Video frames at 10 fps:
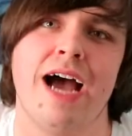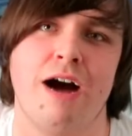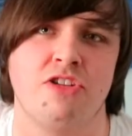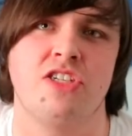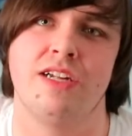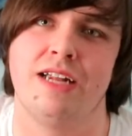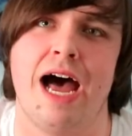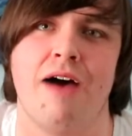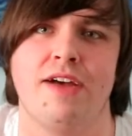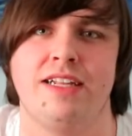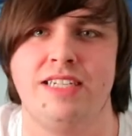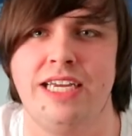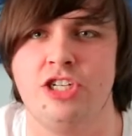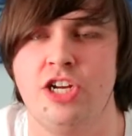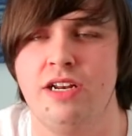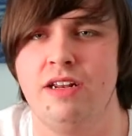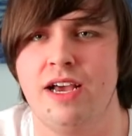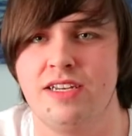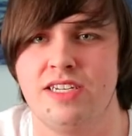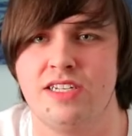I would still have a teaching
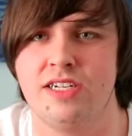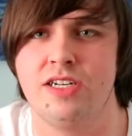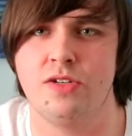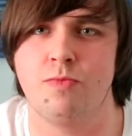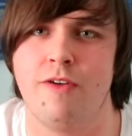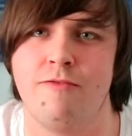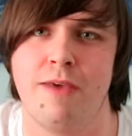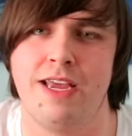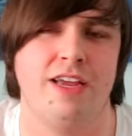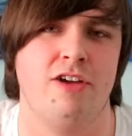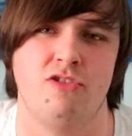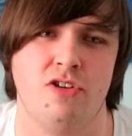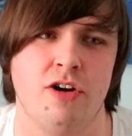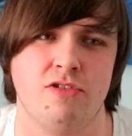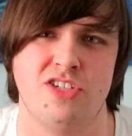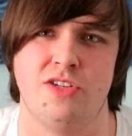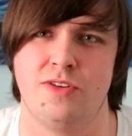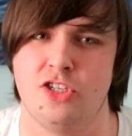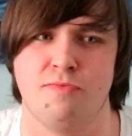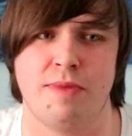assistant with me, and, you know, just to
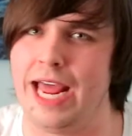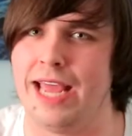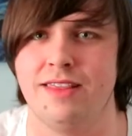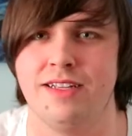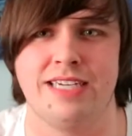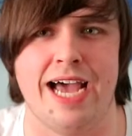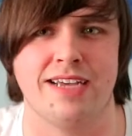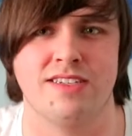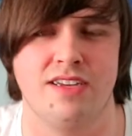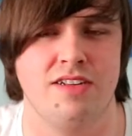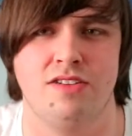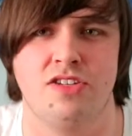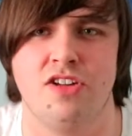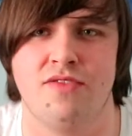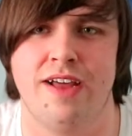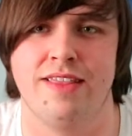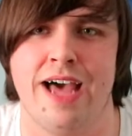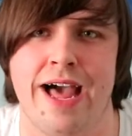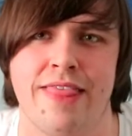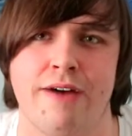explain the task and stuff like that.